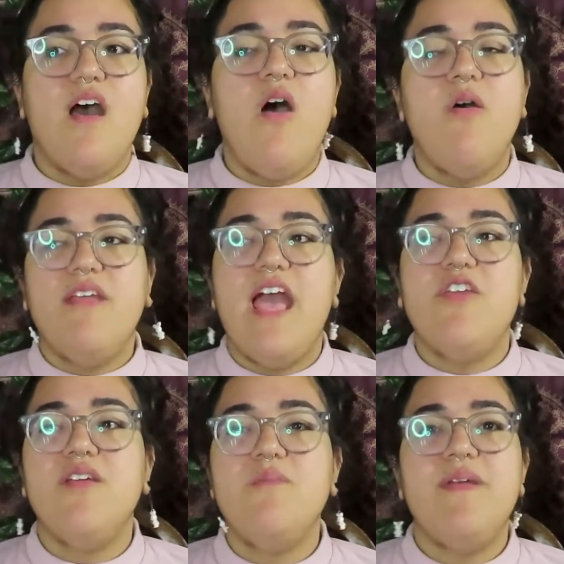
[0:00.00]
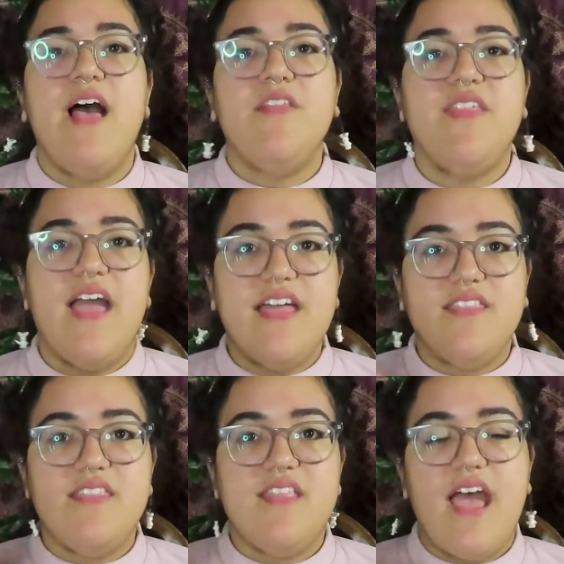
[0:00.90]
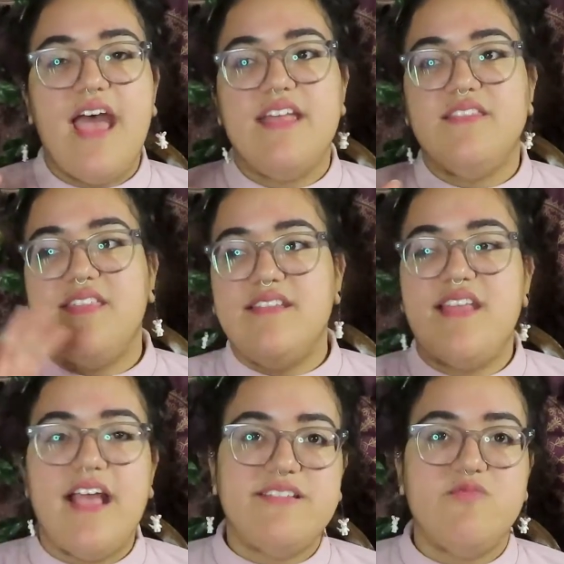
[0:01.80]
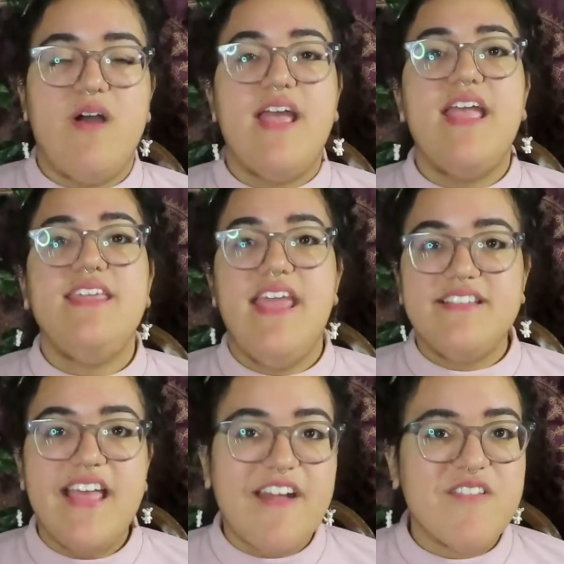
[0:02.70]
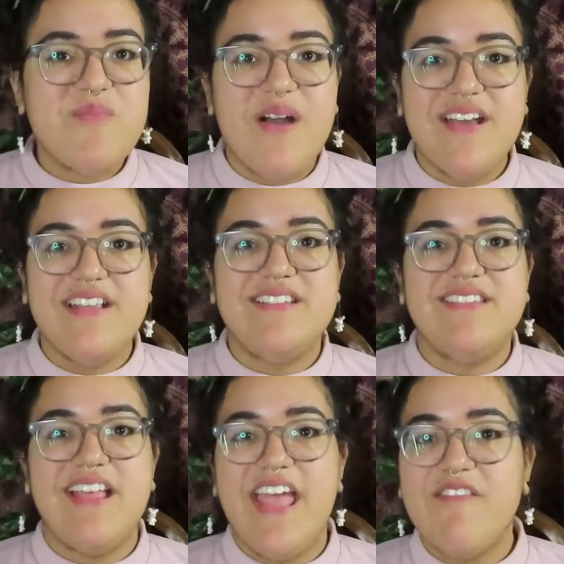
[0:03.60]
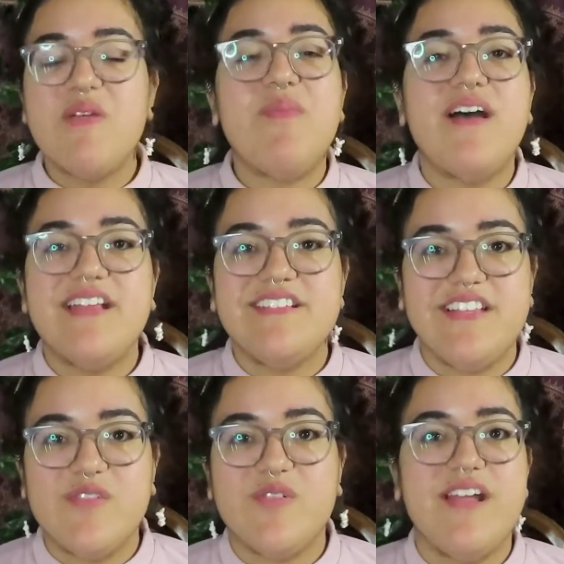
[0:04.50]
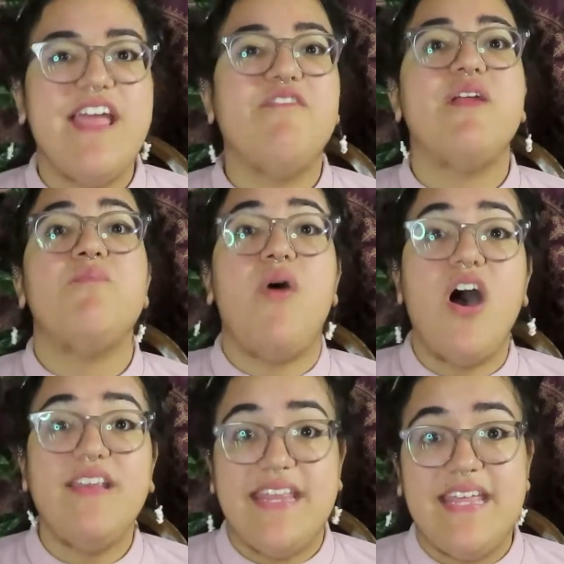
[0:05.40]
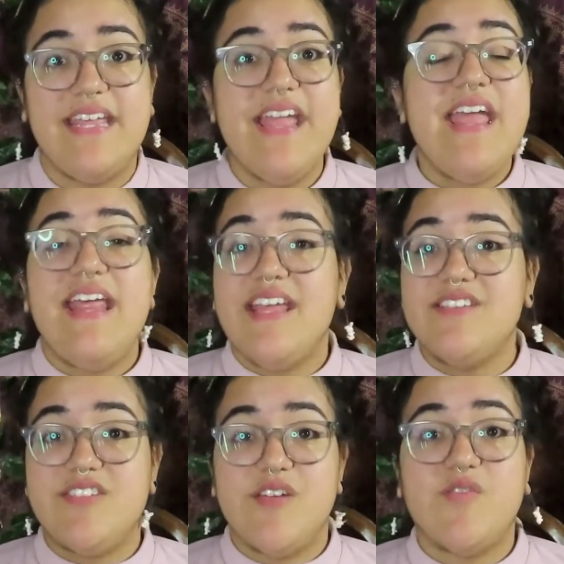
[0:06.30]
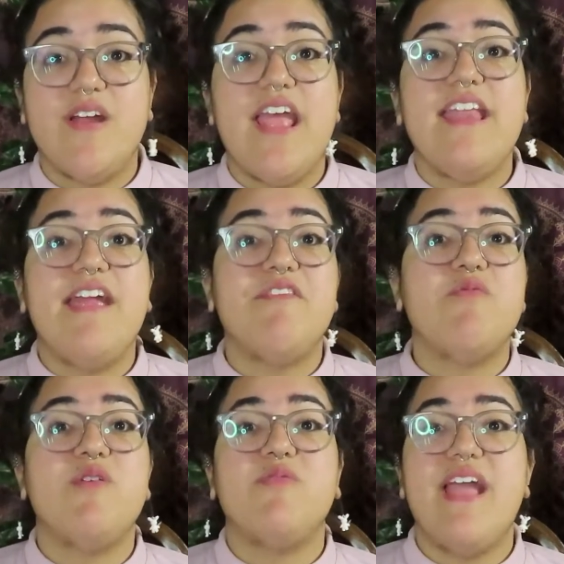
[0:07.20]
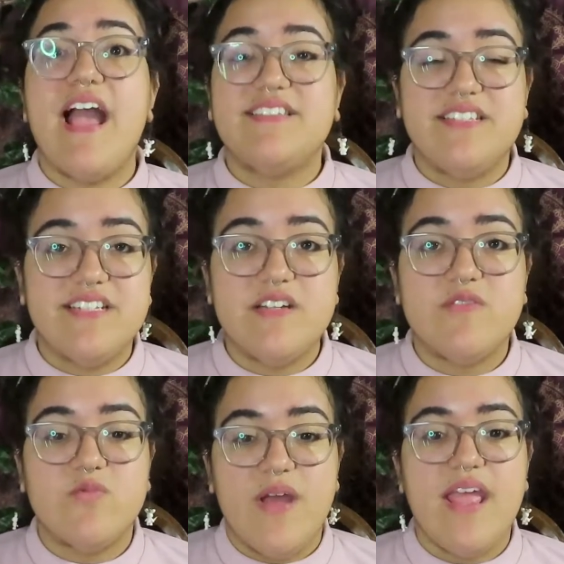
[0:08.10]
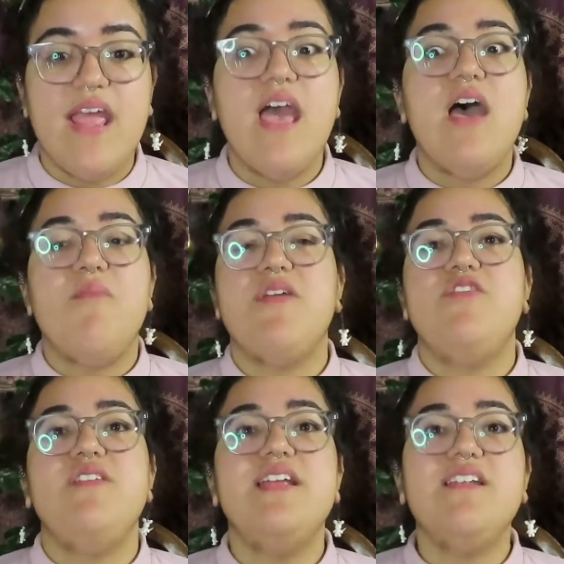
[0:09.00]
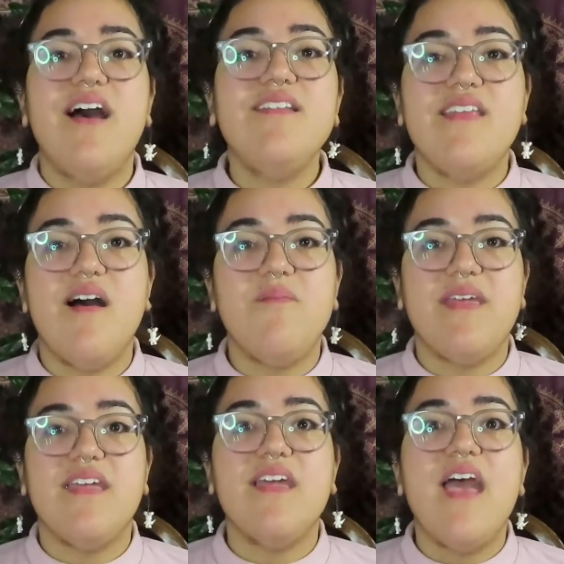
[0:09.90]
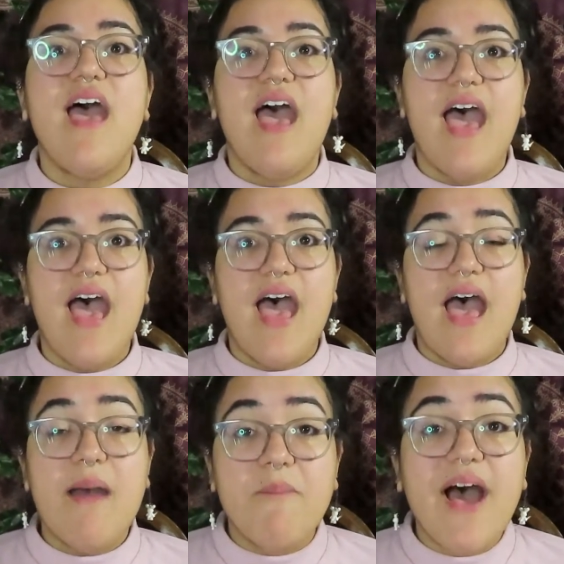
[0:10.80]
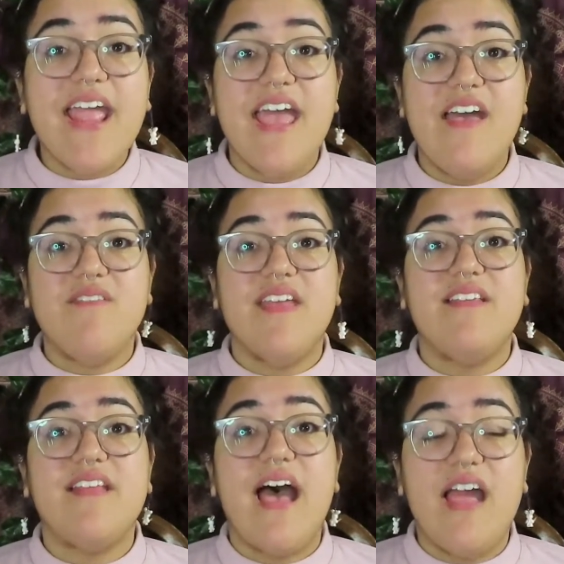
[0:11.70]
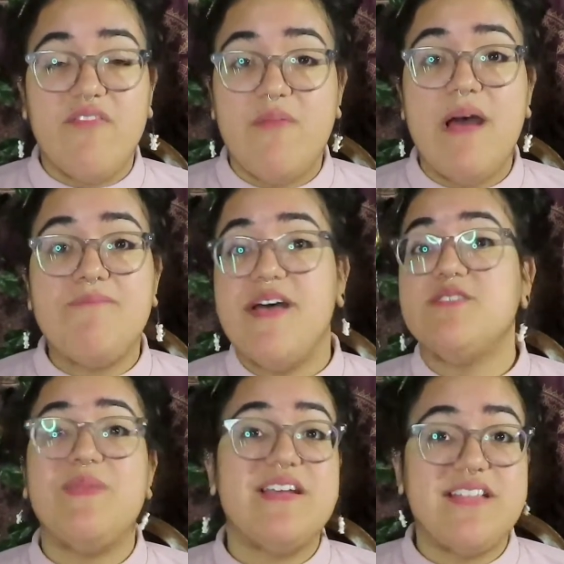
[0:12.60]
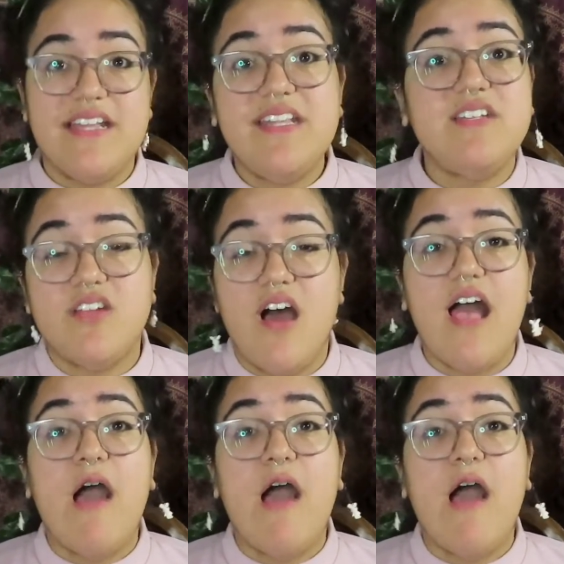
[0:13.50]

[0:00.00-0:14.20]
oh yeah, you can be healthy at this X and Y. And yes, everybody's different. Every body is different and everyone reacts in a different way. But you cannot tell me at my heaviest, I felt my best, because I did not.